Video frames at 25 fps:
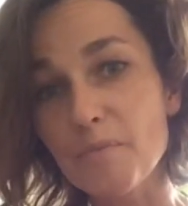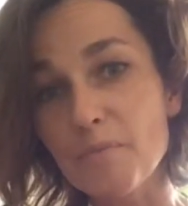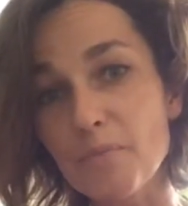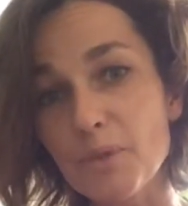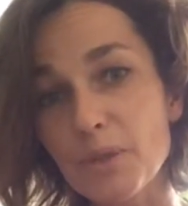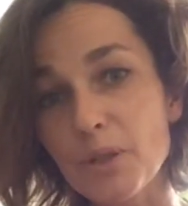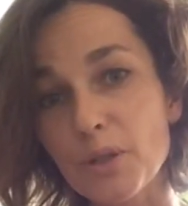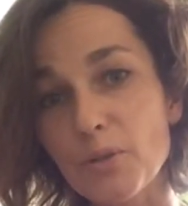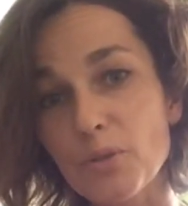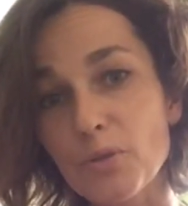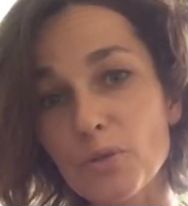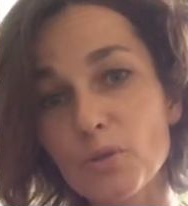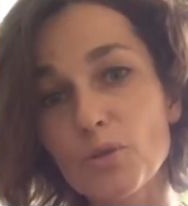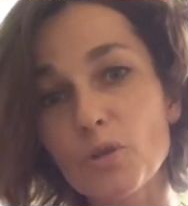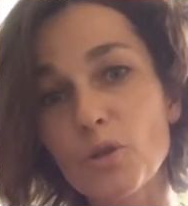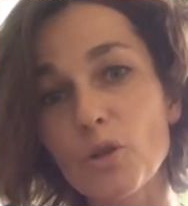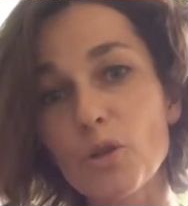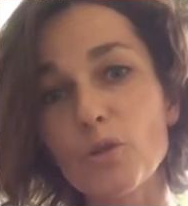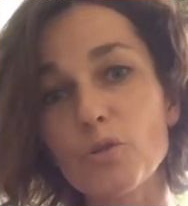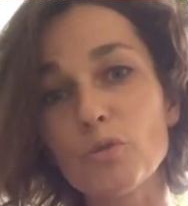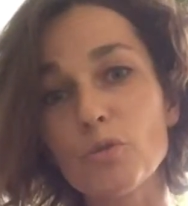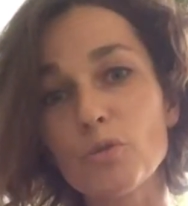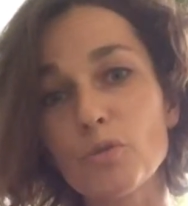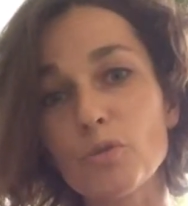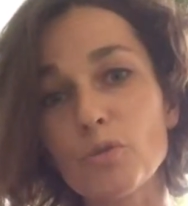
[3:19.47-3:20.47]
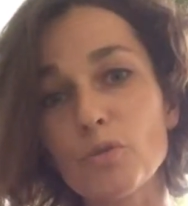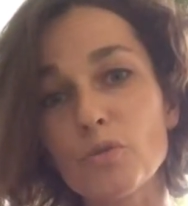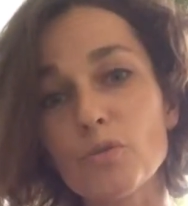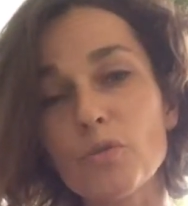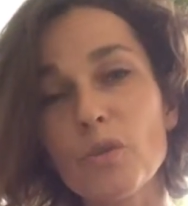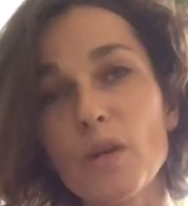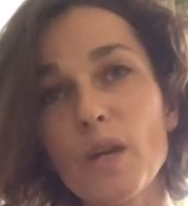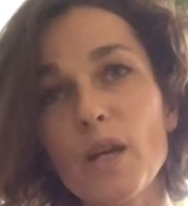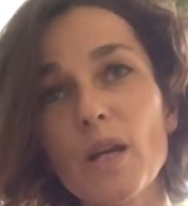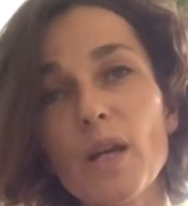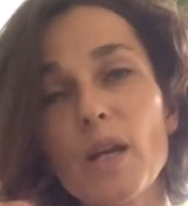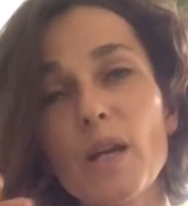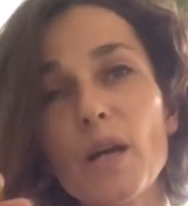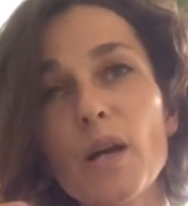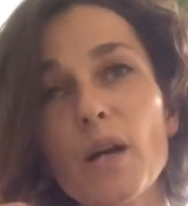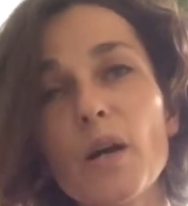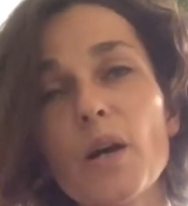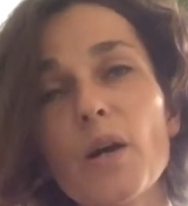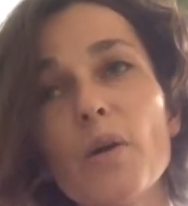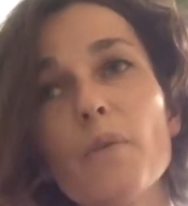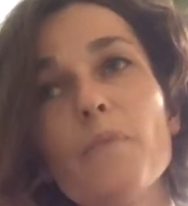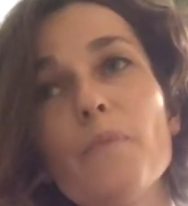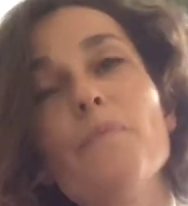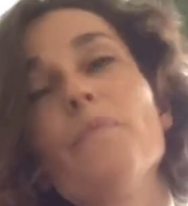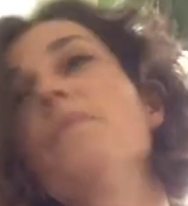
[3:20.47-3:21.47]
But it also sort
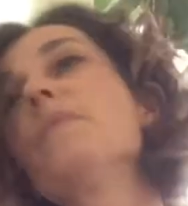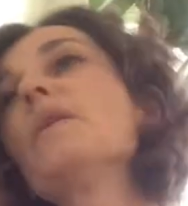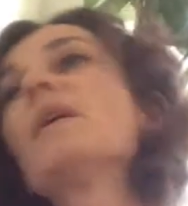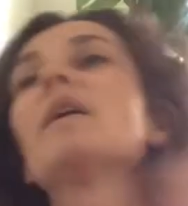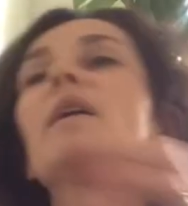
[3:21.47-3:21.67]
of